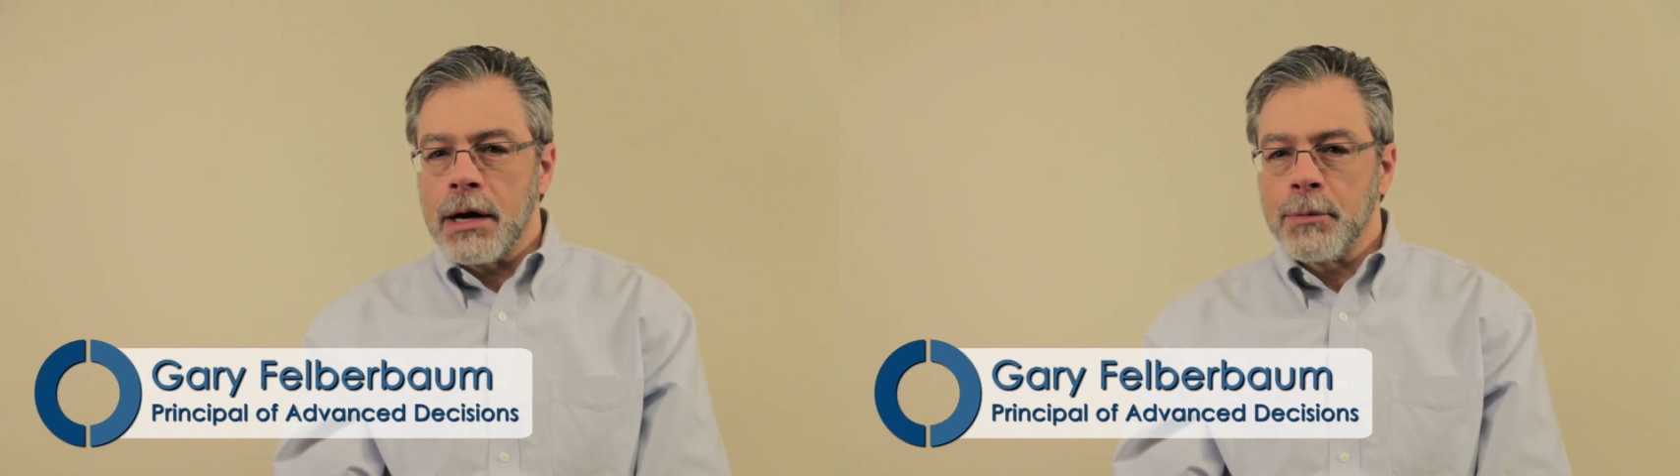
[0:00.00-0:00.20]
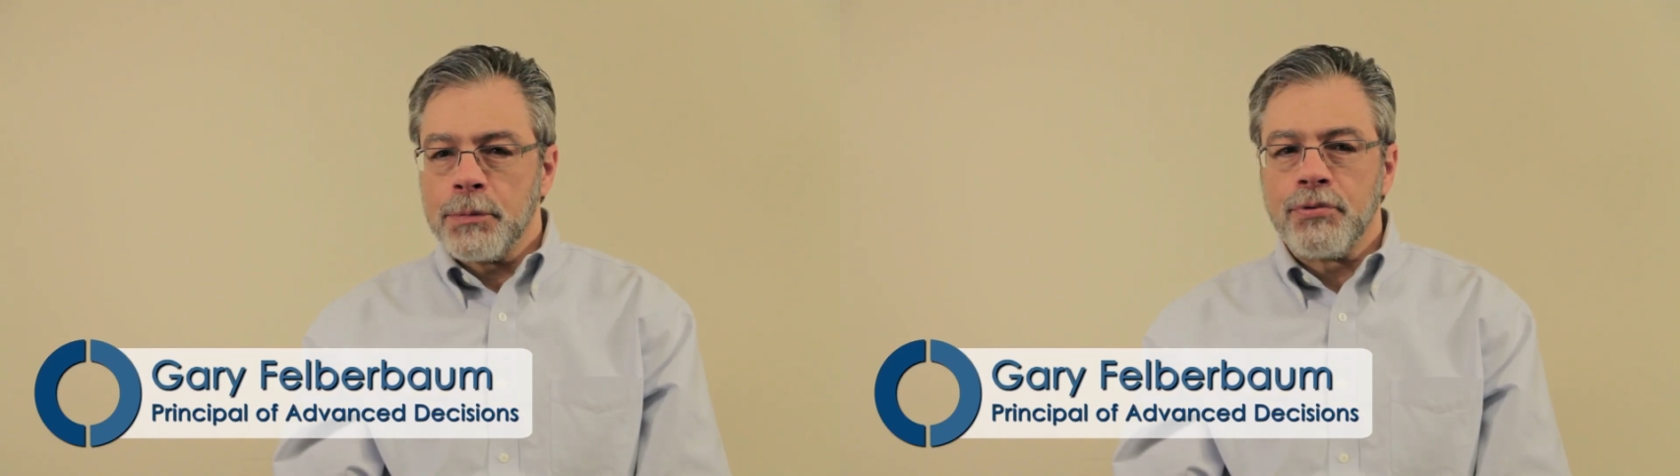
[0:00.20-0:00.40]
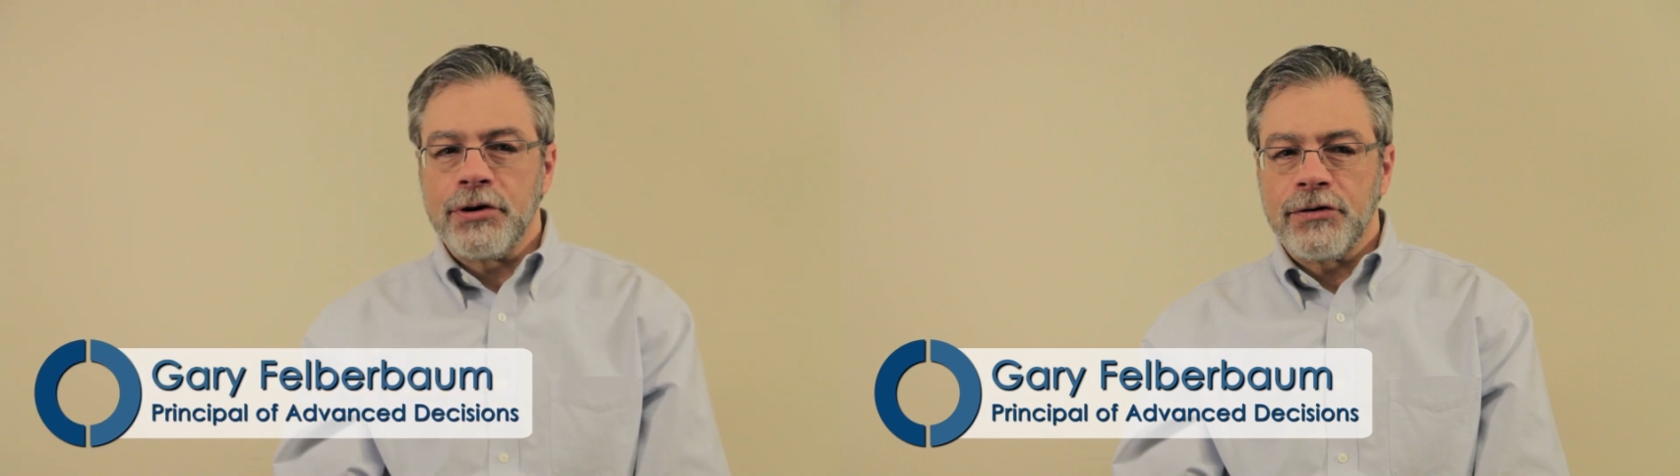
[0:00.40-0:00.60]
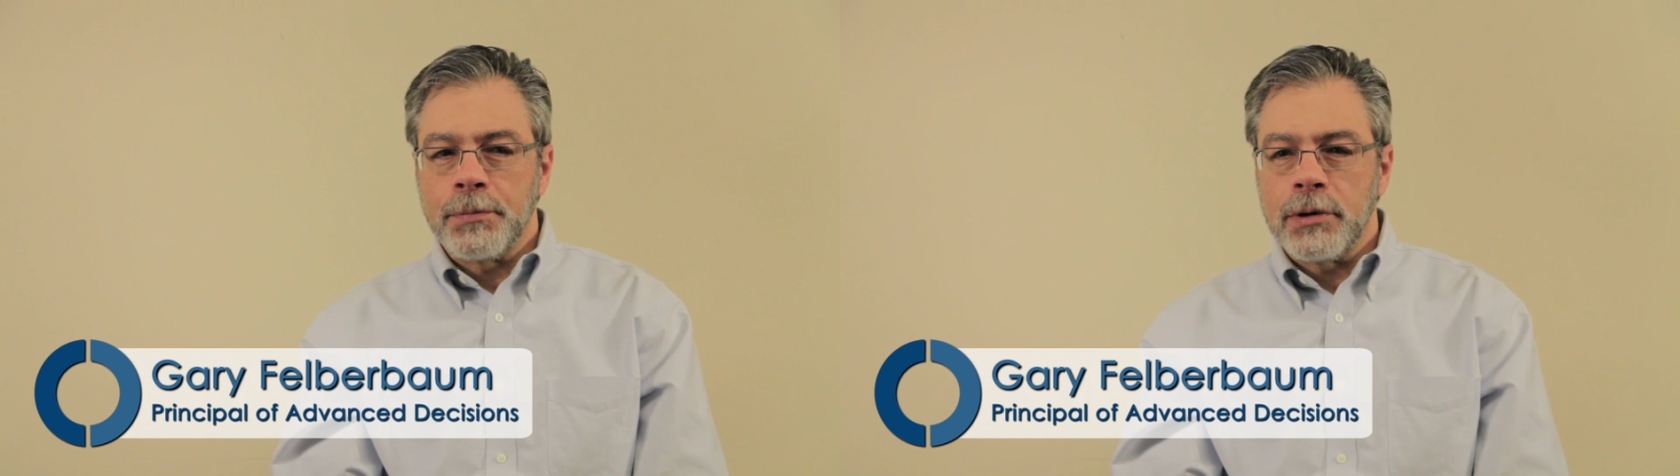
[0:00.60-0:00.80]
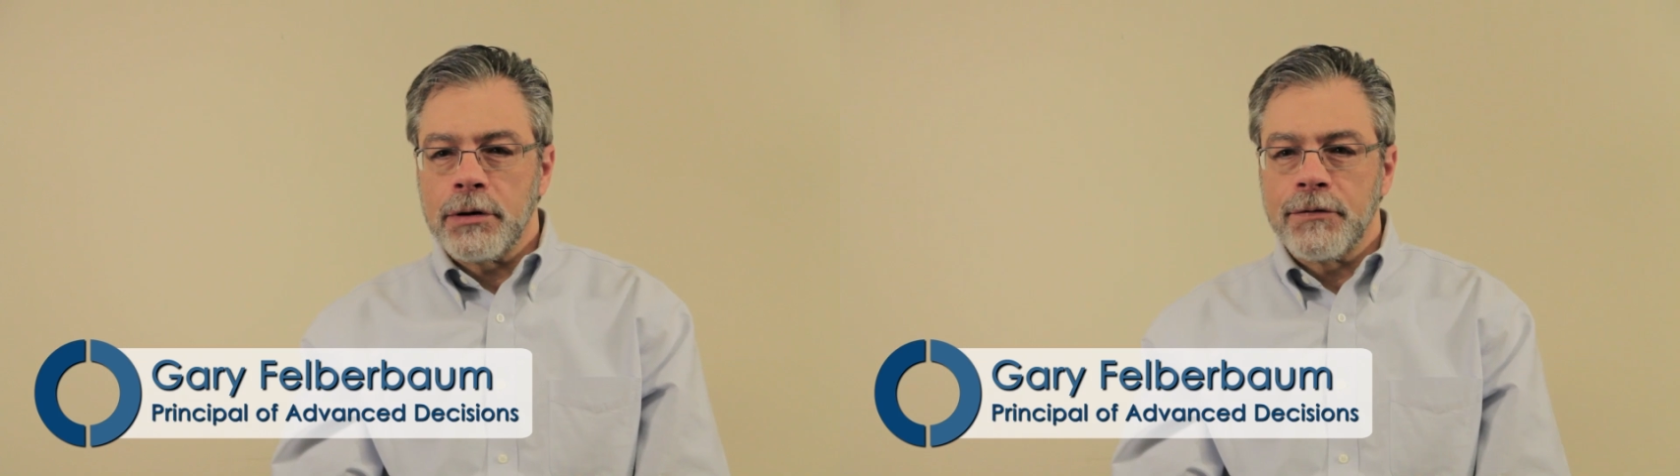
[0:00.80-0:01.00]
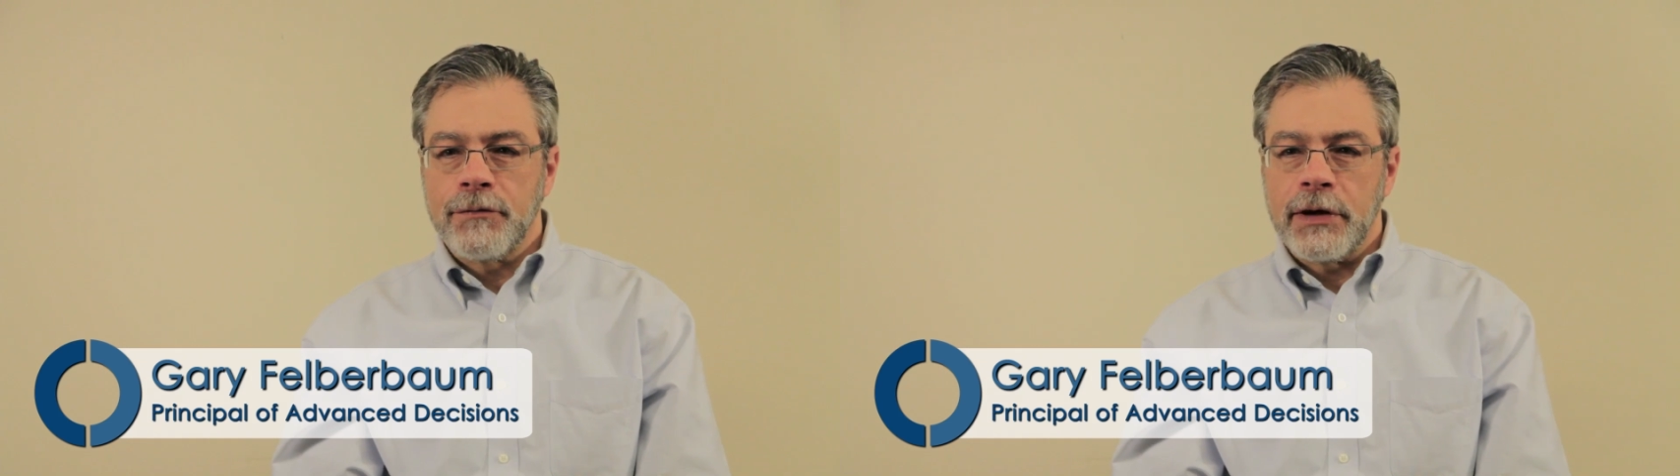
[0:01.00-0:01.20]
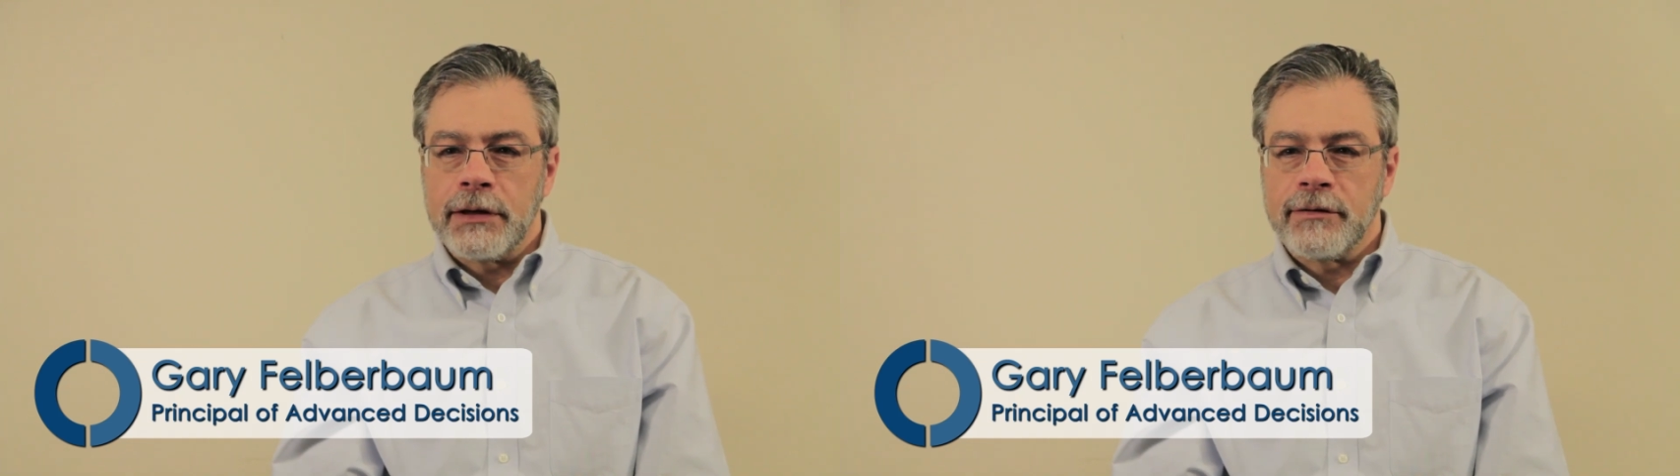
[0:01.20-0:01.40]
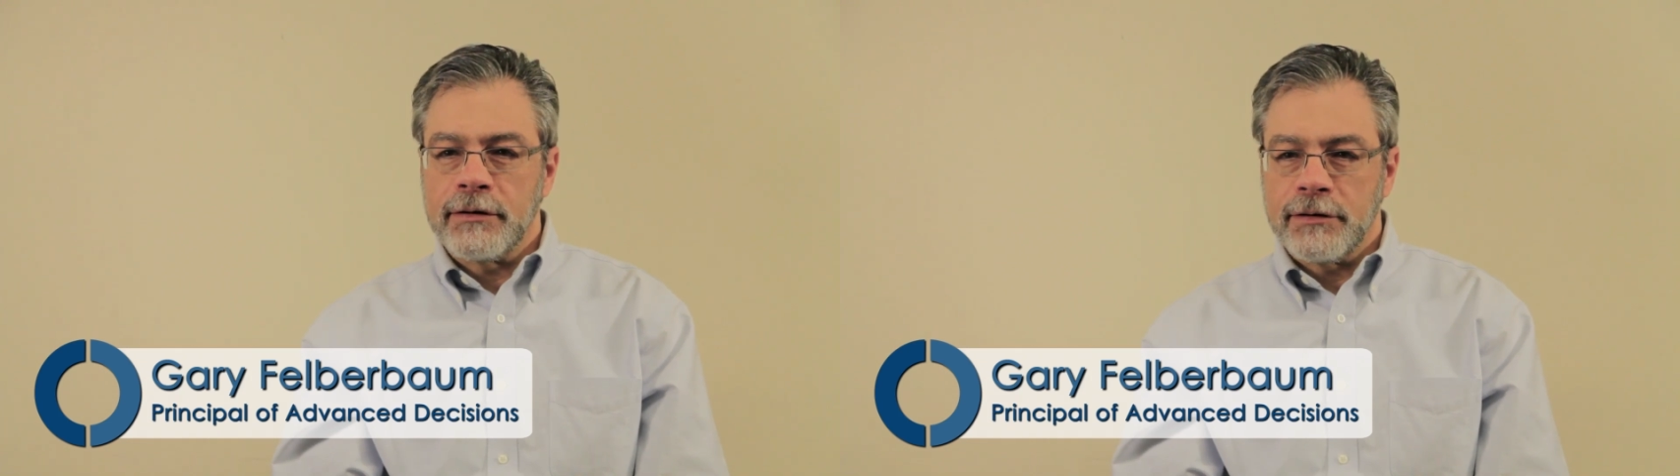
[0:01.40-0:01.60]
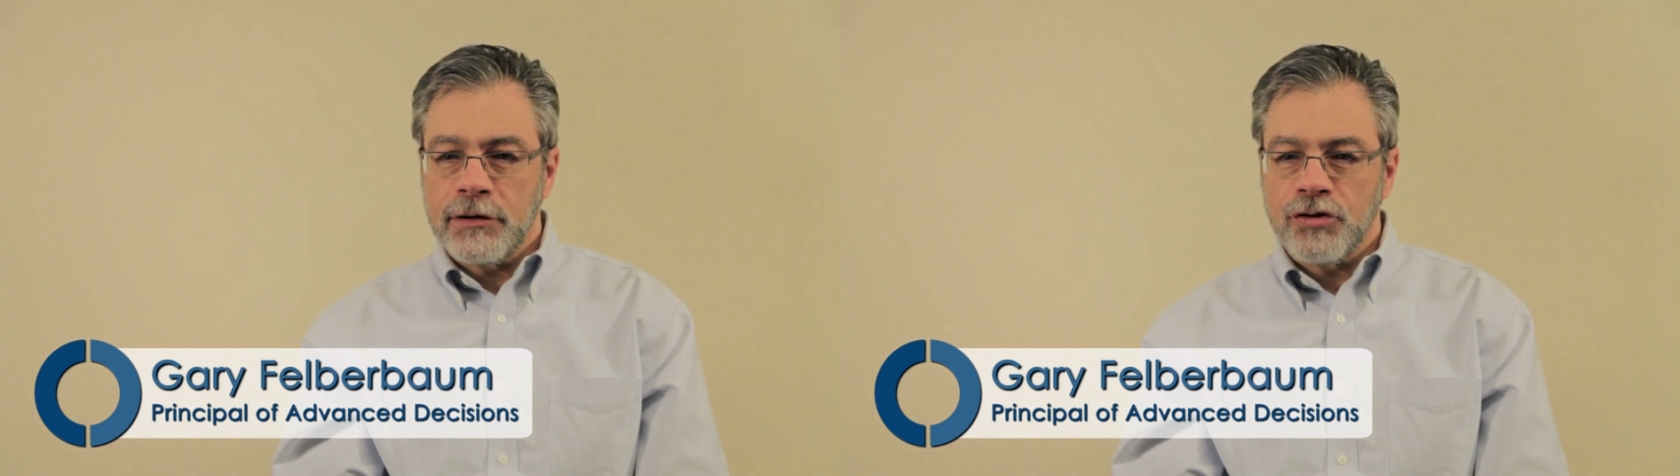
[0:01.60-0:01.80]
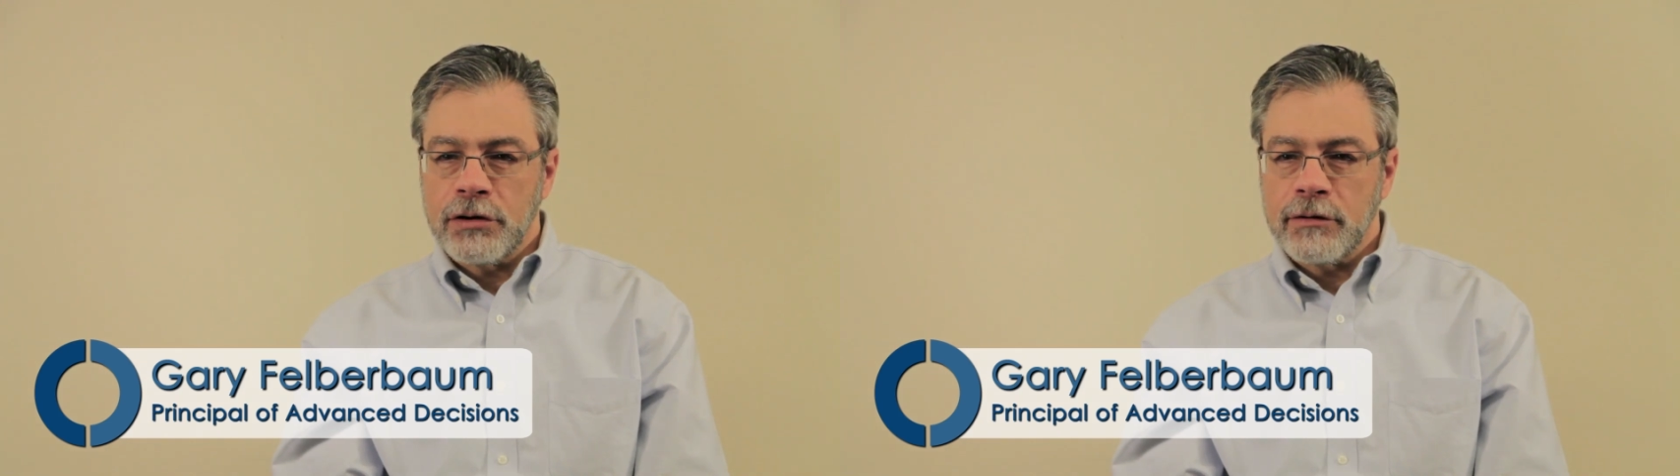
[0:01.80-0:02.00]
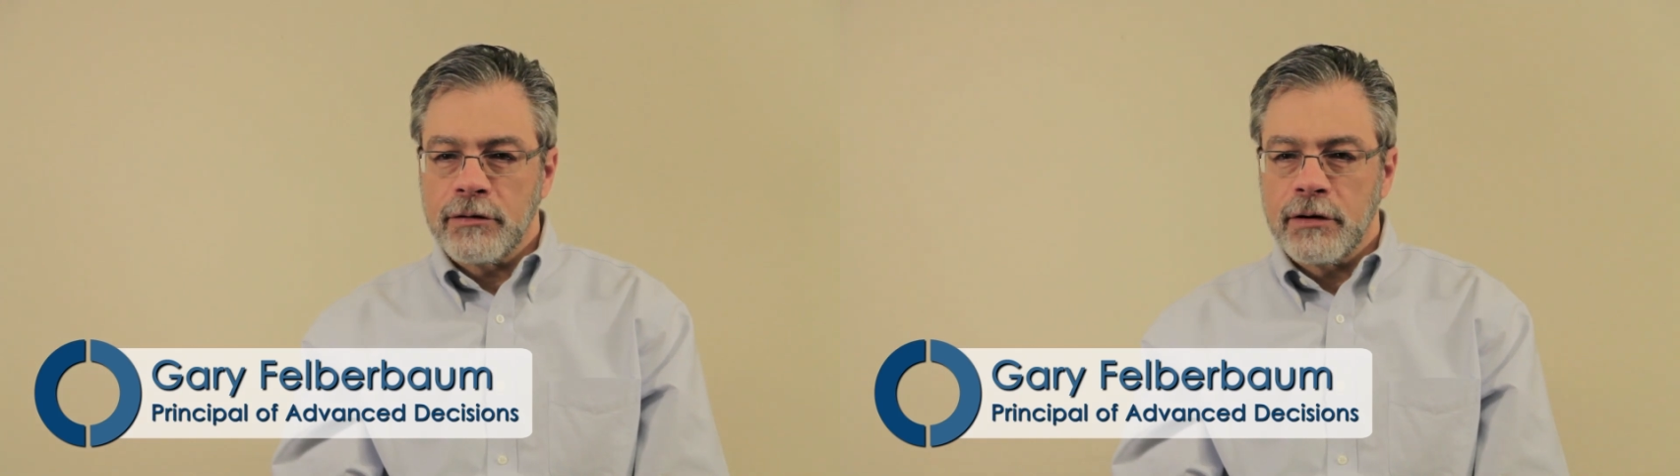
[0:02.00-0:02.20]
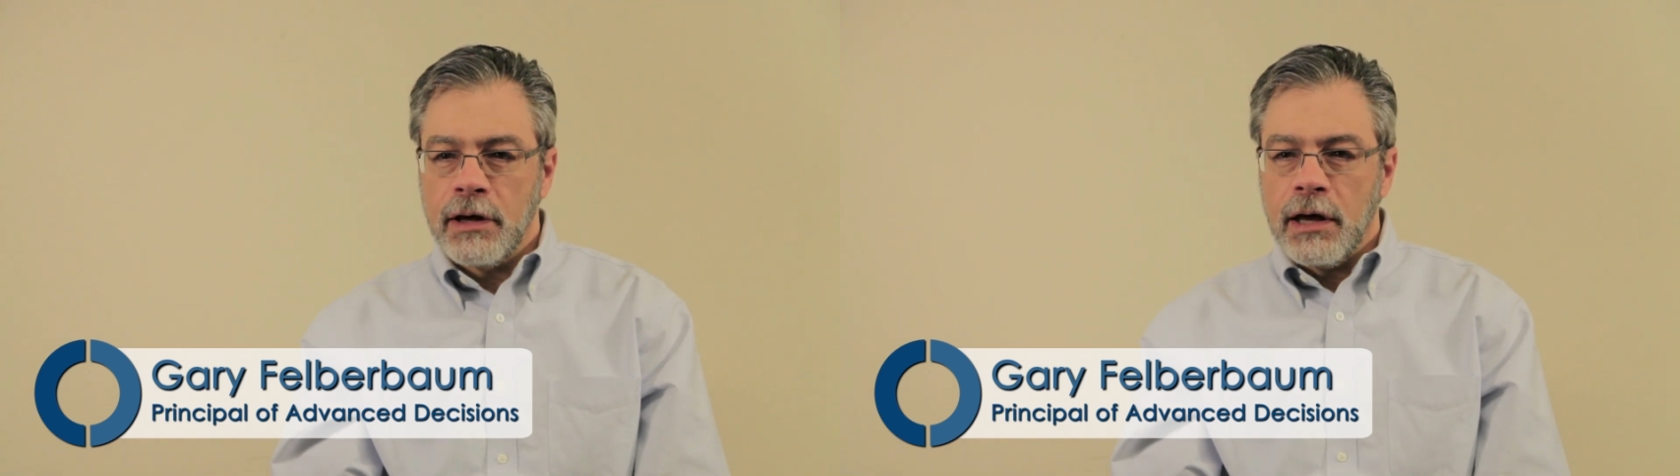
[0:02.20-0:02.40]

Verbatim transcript: I'm a principal of Advanced Decisions,